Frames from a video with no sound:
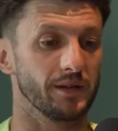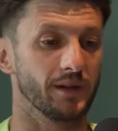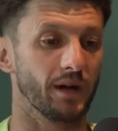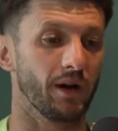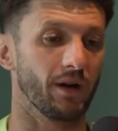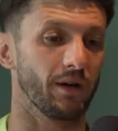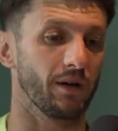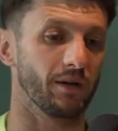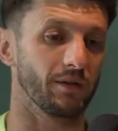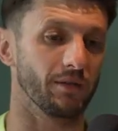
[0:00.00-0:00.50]

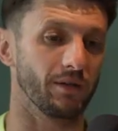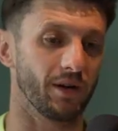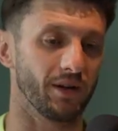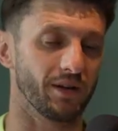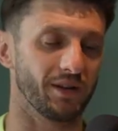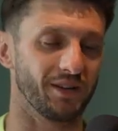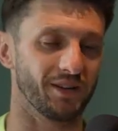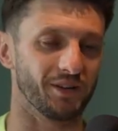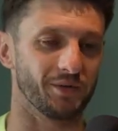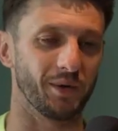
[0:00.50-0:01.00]

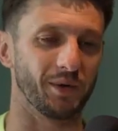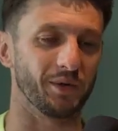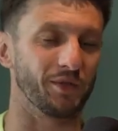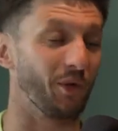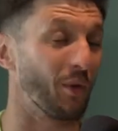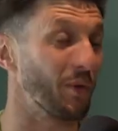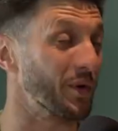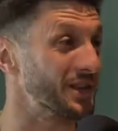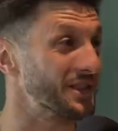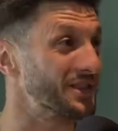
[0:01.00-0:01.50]
I suppose
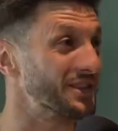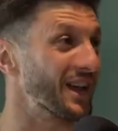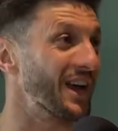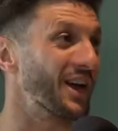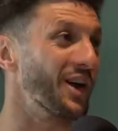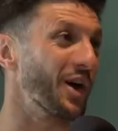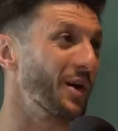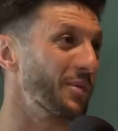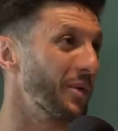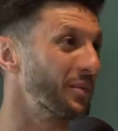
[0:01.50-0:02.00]
if I want to
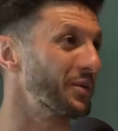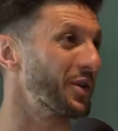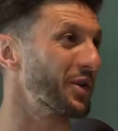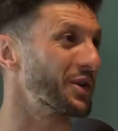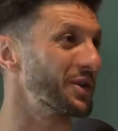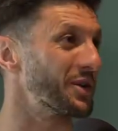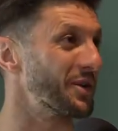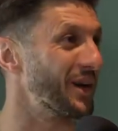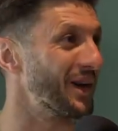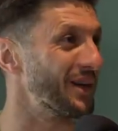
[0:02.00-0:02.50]
stay home, I'm
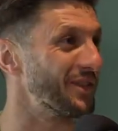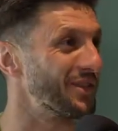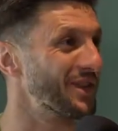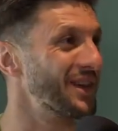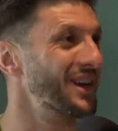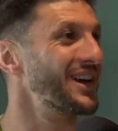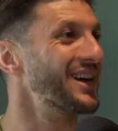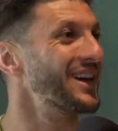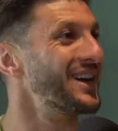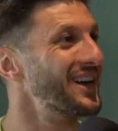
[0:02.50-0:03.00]
not going to
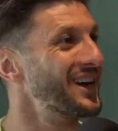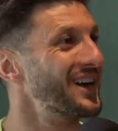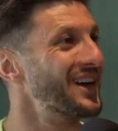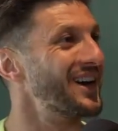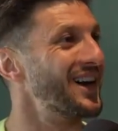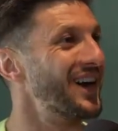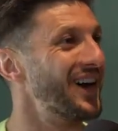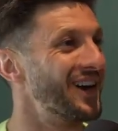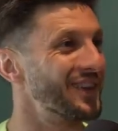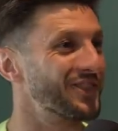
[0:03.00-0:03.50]
have
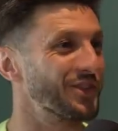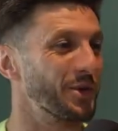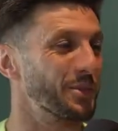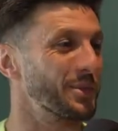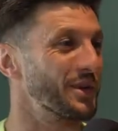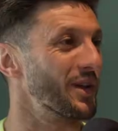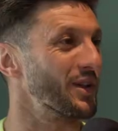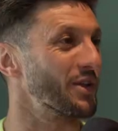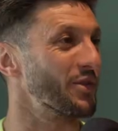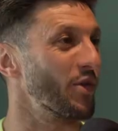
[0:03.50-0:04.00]

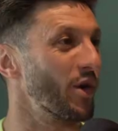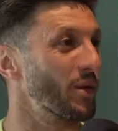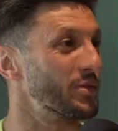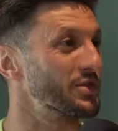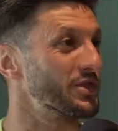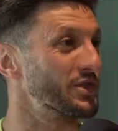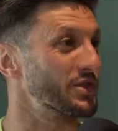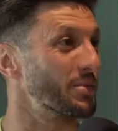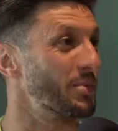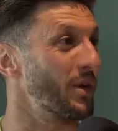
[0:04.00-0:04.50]
too many other
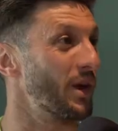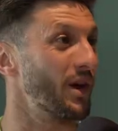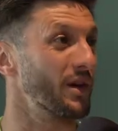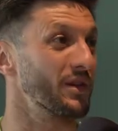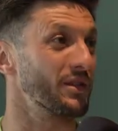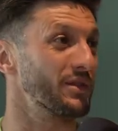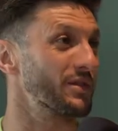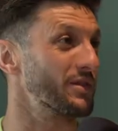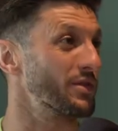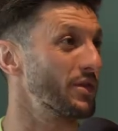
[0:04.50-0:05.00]
options
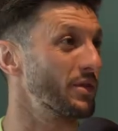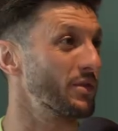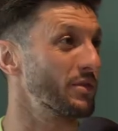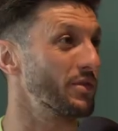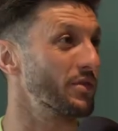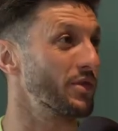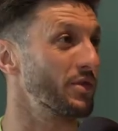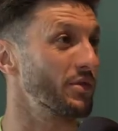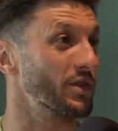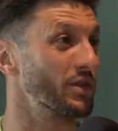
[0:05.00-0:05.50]
apart
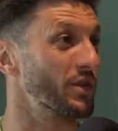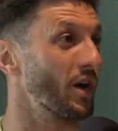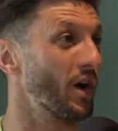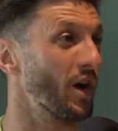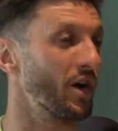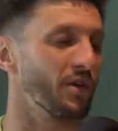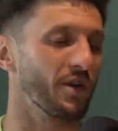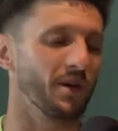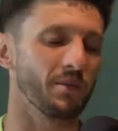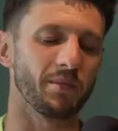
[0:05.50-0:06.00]
from
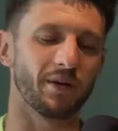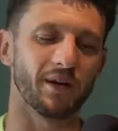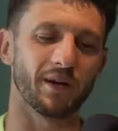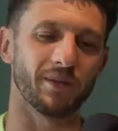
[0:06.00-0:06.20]
retiring.